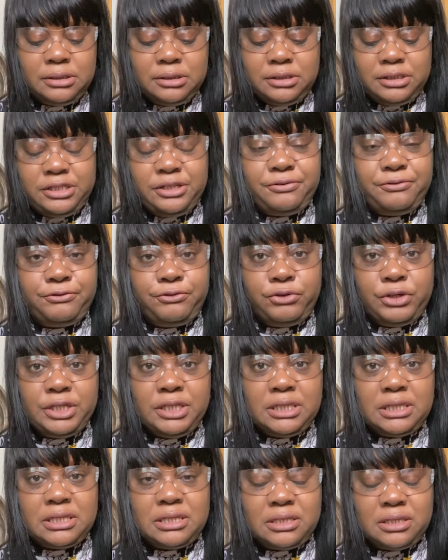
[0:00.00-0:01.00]

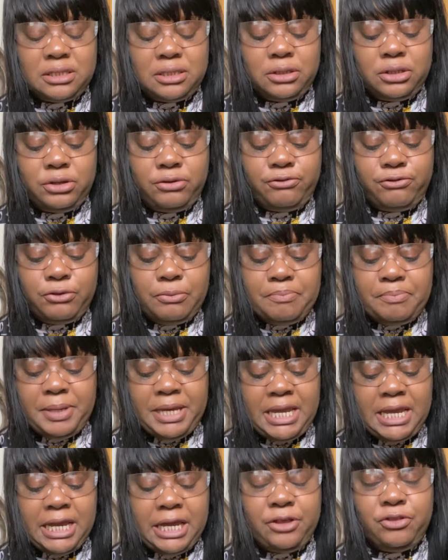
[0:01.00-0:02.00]
difference from
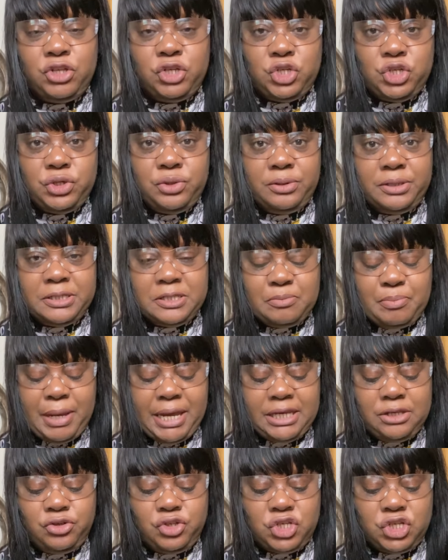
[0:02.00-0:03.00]
being at the jeweller's
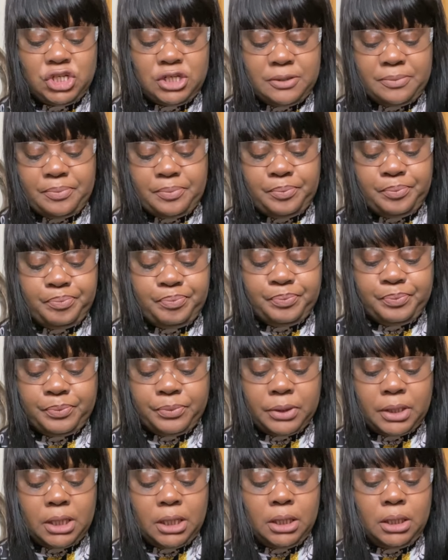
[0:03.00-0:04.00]
bench.
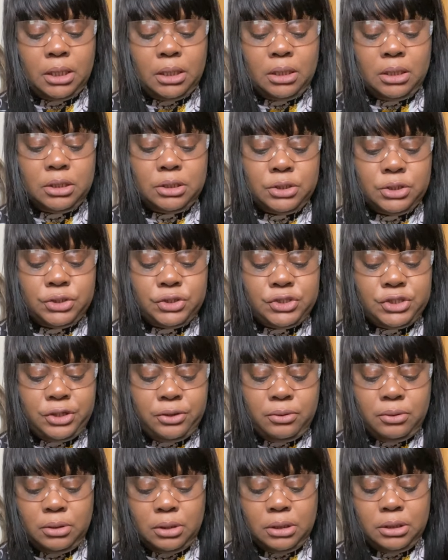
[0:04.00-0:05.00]
So
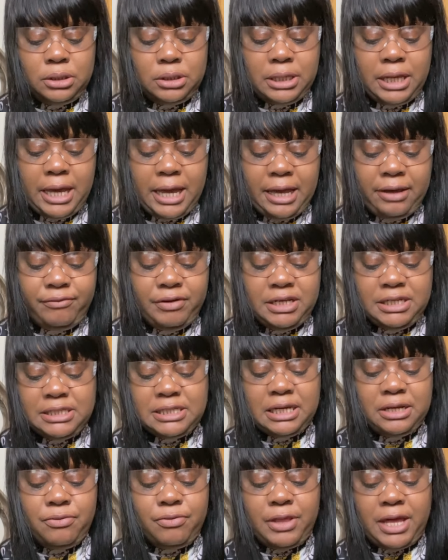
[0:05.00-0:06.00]
having
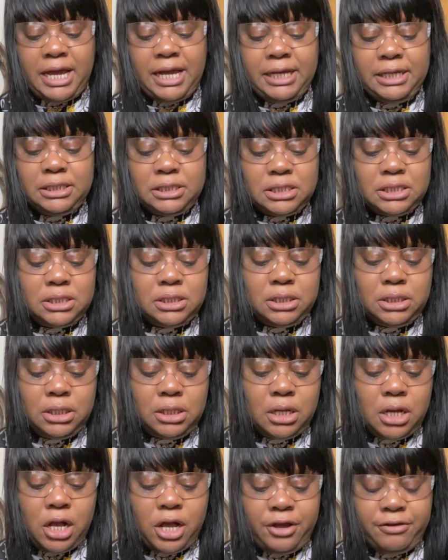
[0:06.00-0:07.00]
done that,
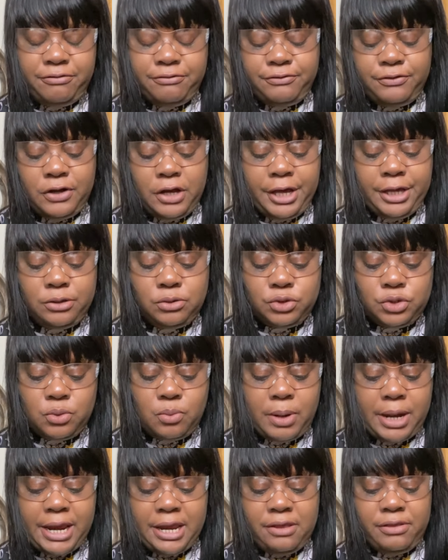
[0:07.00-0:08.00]
I filed
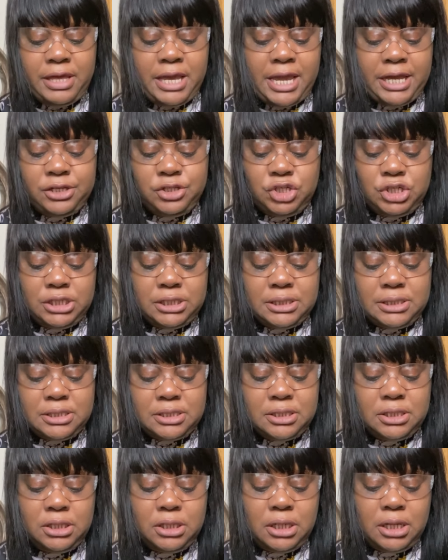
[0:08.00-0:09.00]
away the
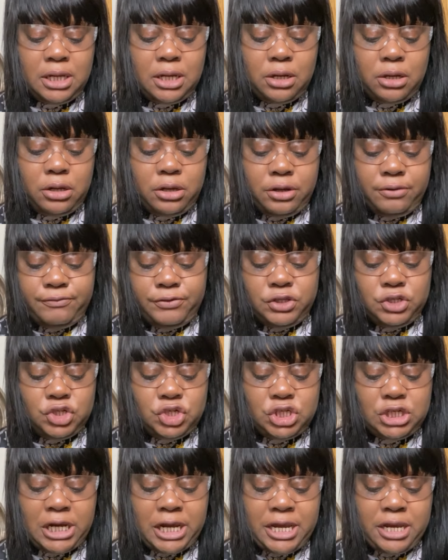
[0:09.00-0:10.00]
edges of the
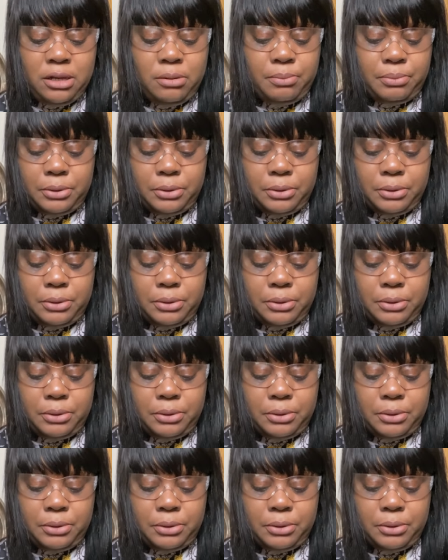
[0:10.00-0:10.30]
shape